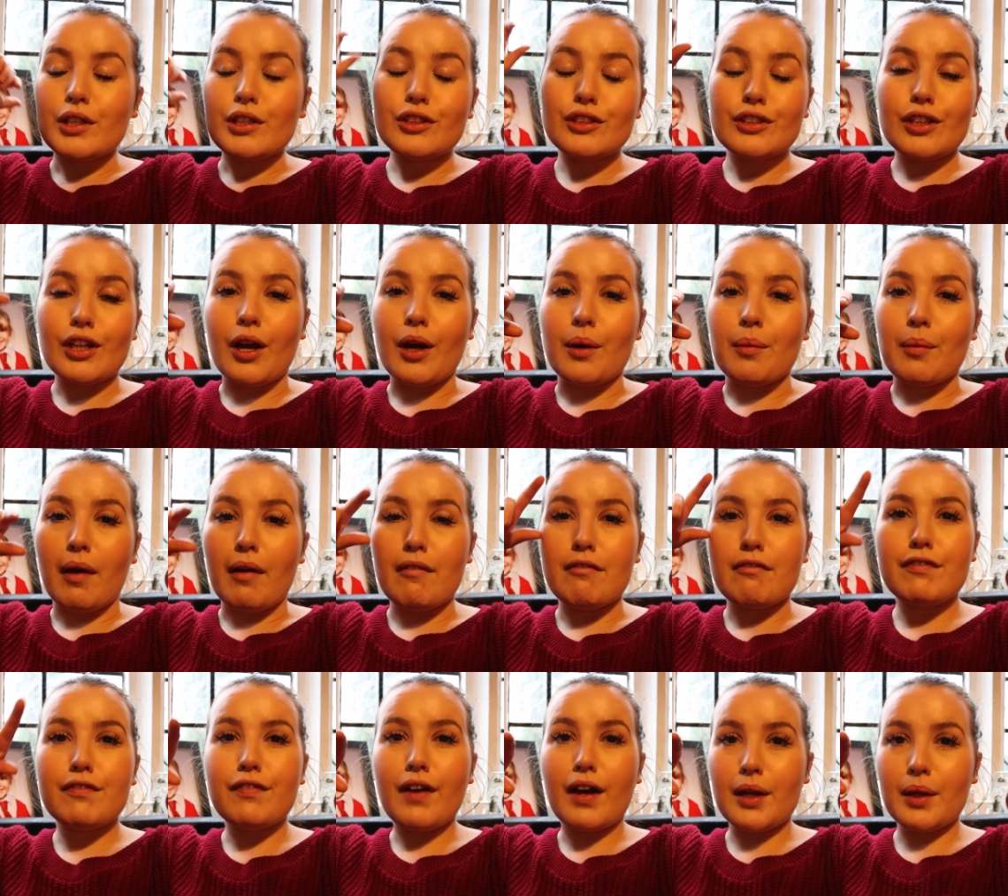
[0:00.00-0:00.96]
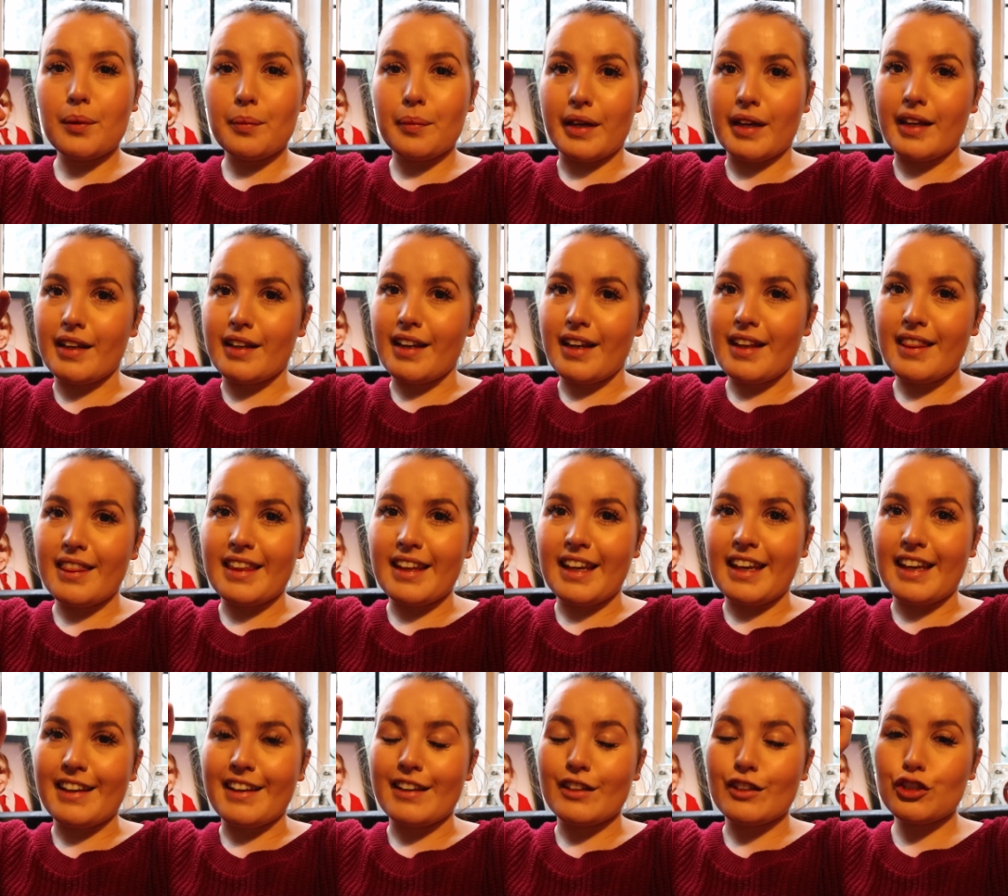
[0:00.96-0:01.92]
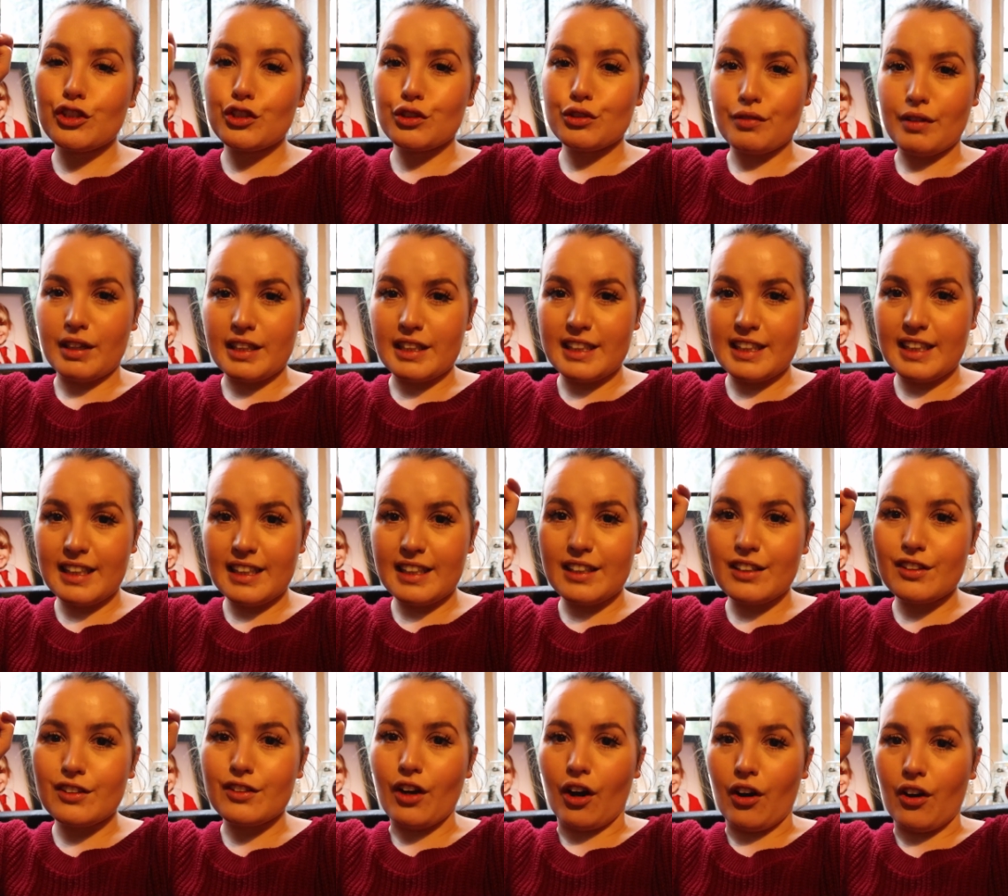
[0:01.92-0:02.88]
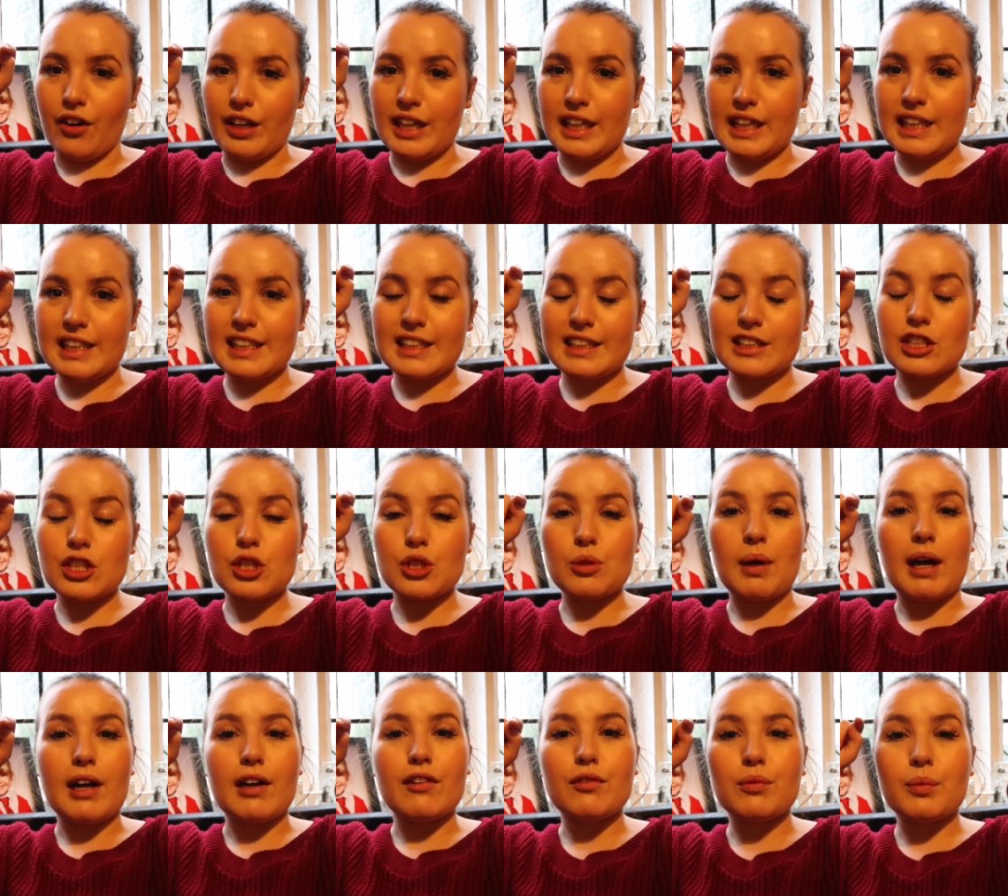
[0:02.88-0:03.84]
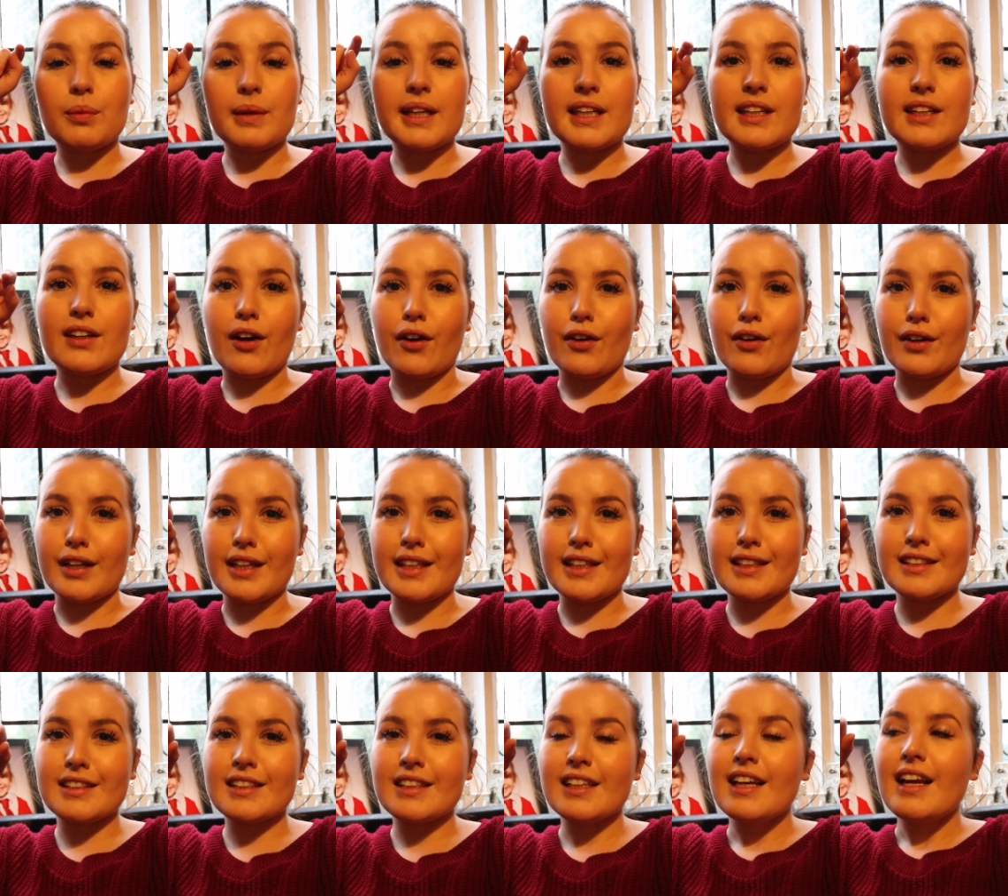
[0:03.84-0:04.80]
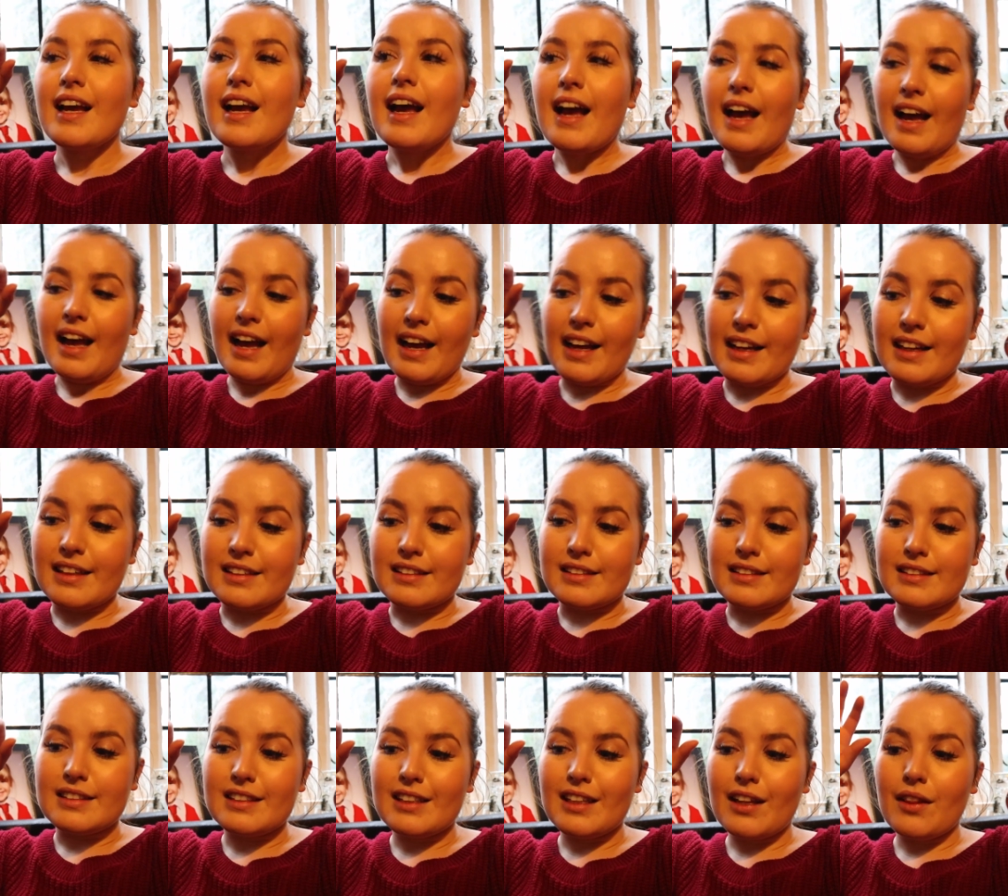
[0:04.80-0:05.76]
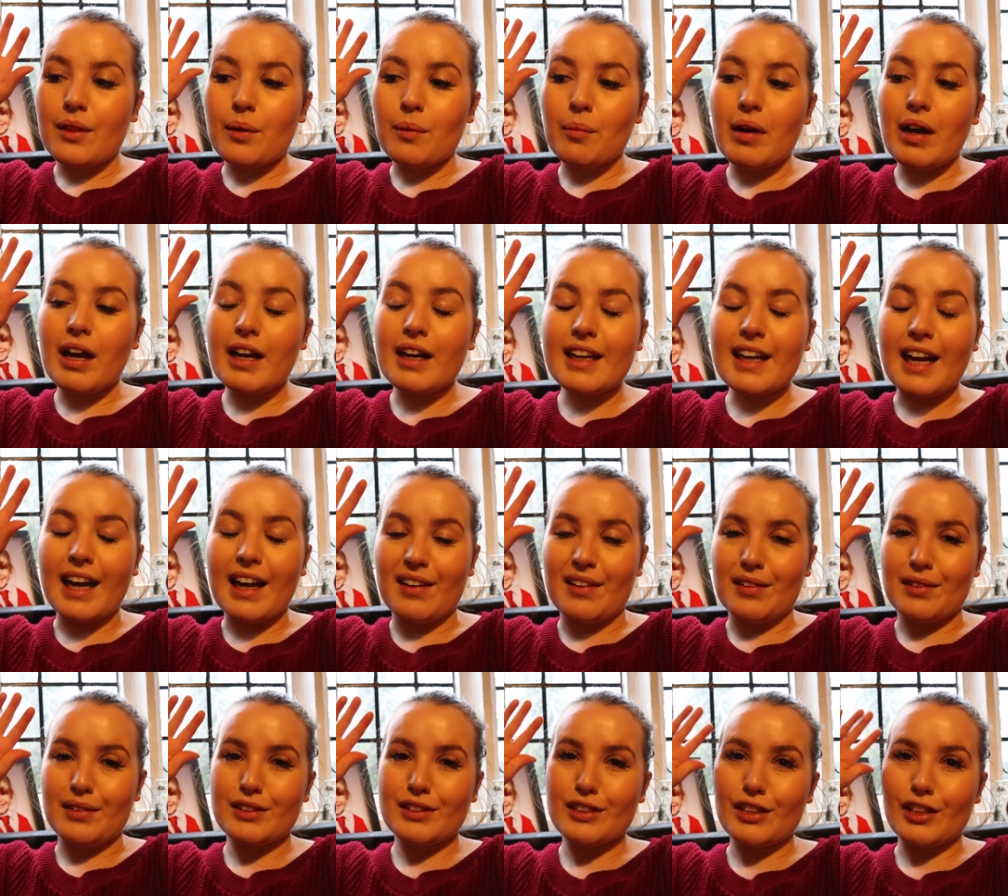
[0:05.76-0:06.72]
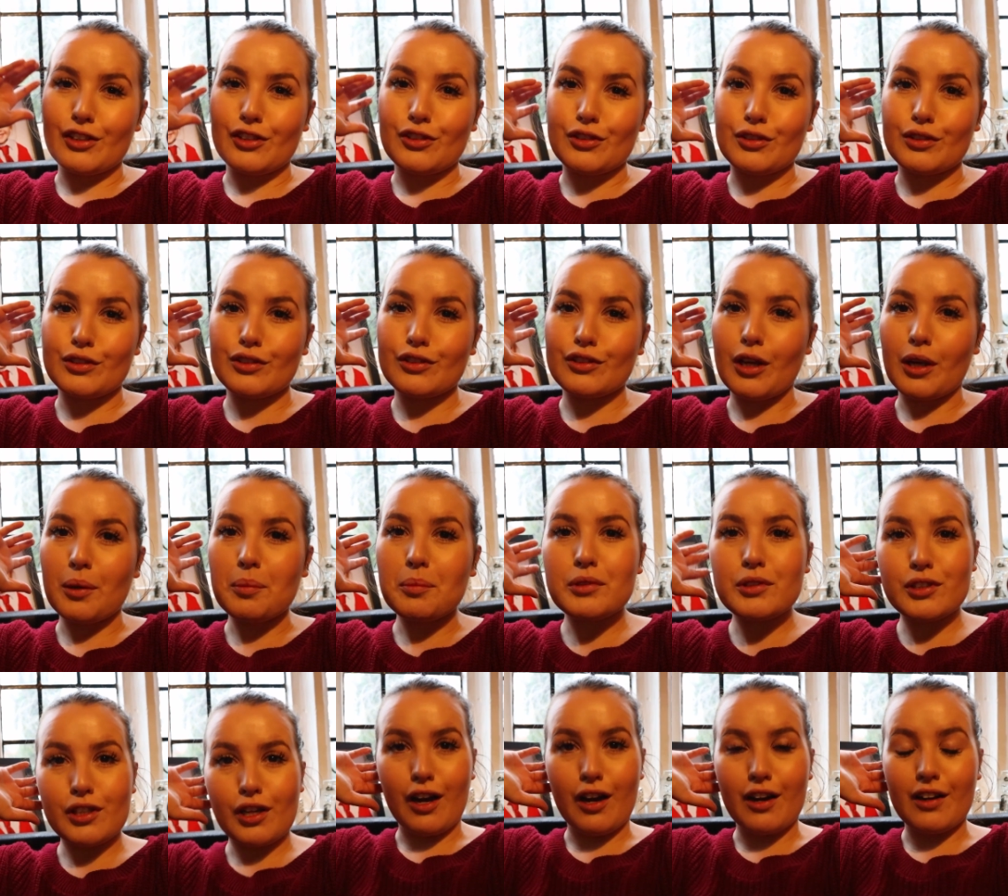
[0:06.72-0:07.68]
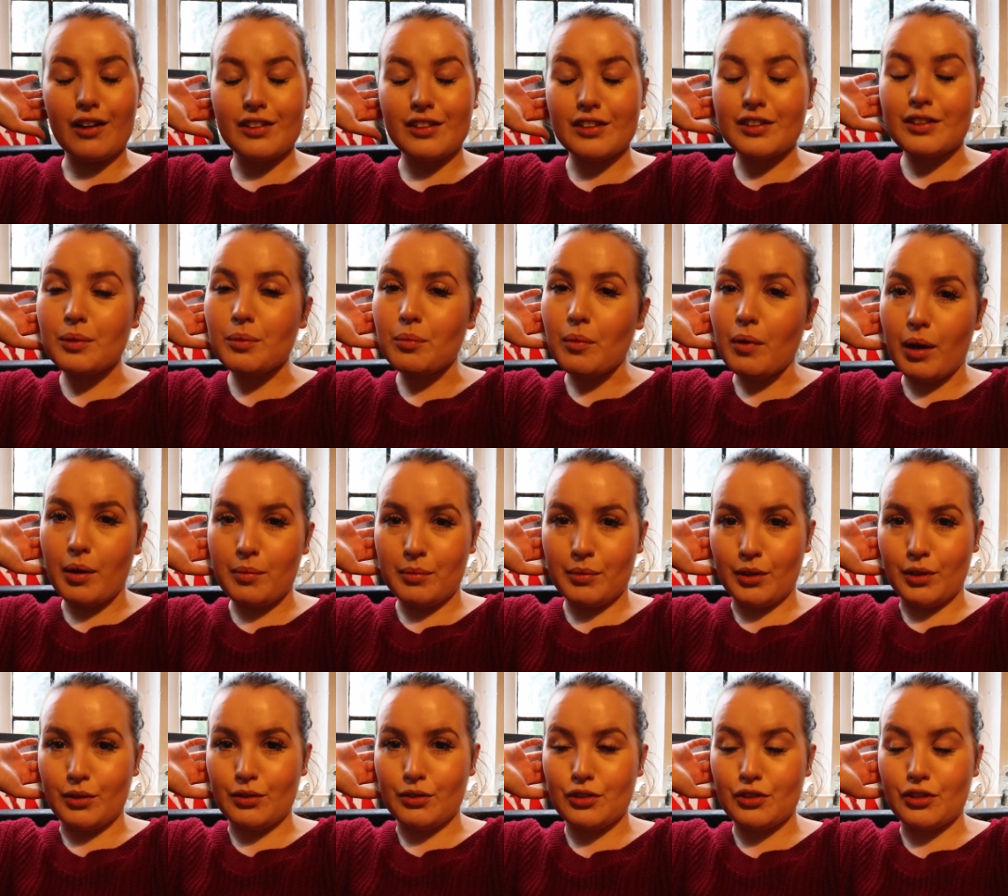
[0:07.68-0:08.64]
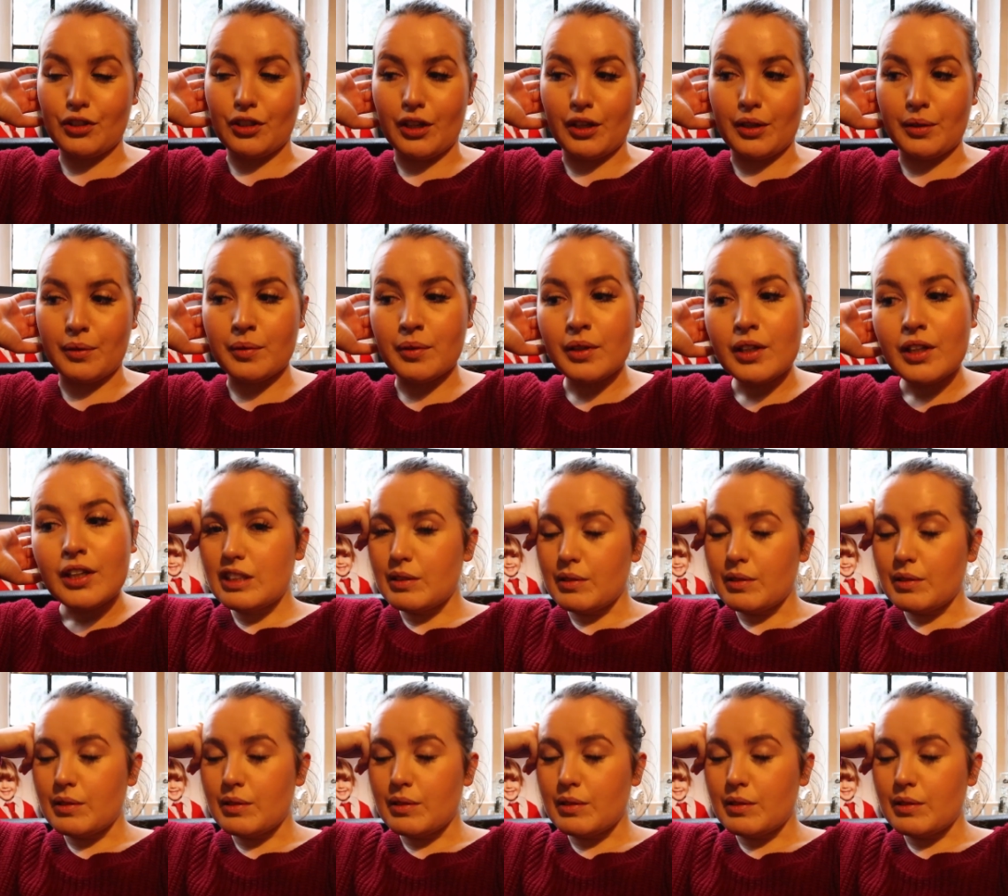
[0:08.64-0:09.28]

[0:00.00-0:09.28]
So I'm following the Shreddy guide. It's a 12-week guide and the workouts are just so much harder than what I'm used to.